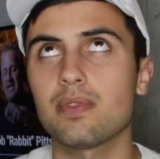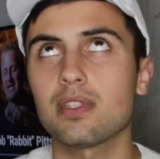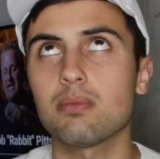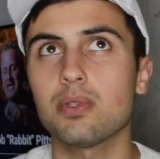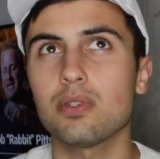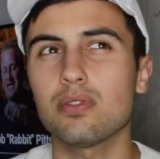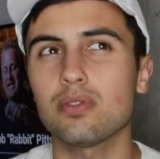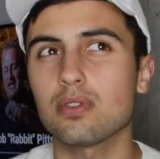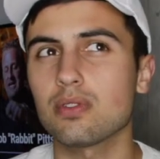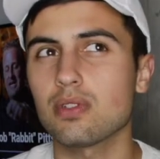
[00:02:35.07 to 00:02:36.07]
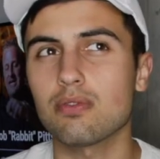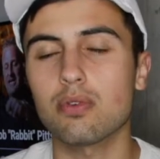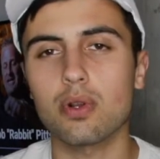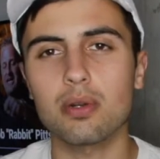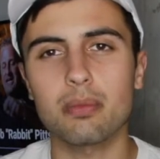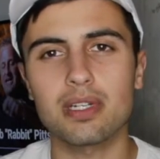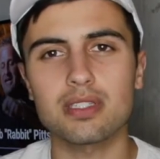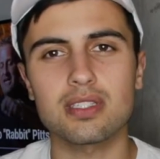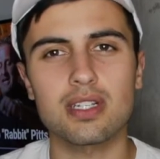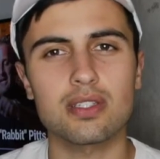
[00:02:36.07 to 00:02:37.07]
computer for around
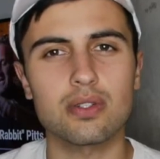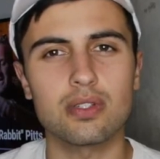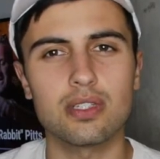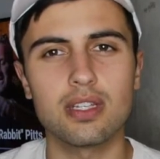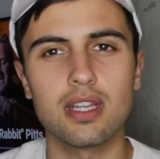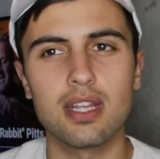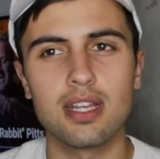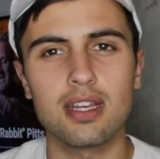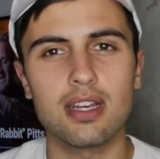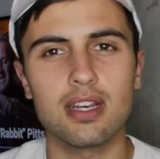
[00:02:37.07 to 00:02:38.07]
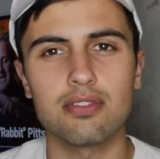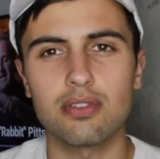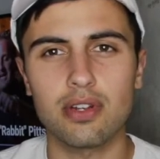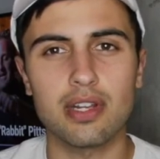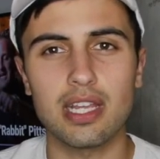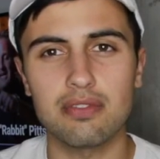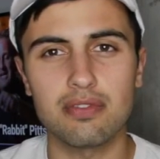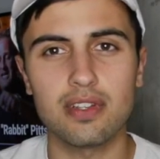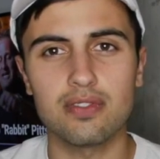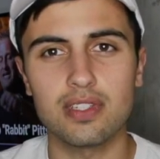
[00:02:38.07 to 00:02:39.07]
$400, and I sold it for around
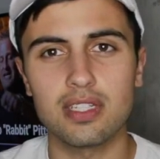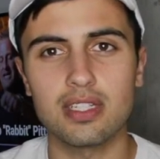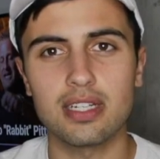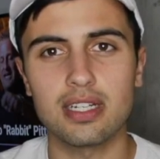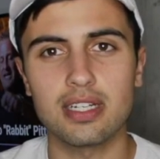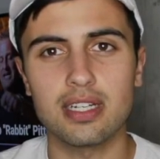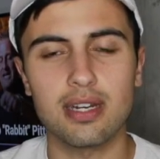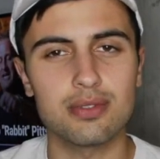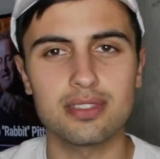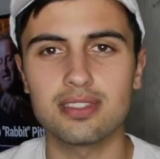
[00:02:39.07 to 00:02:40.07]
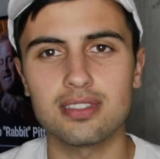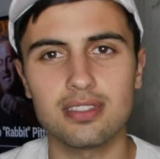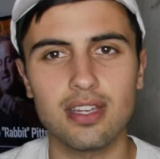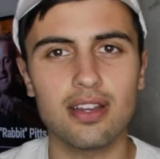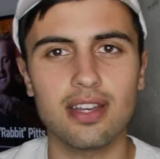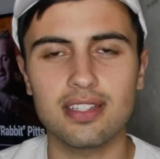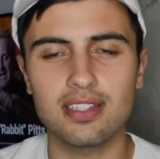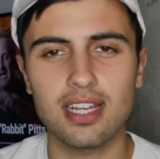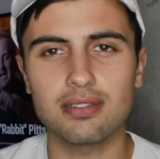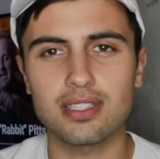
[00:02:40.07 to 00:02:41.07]
$850. I was young at the
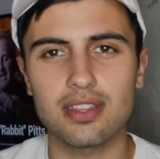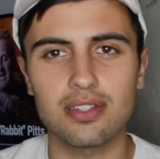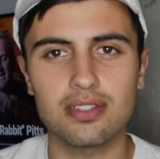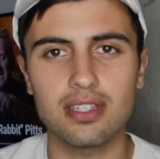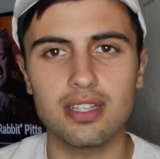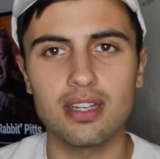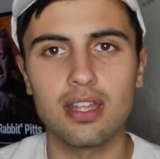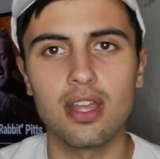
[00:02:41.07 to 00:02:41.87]
time, like 13,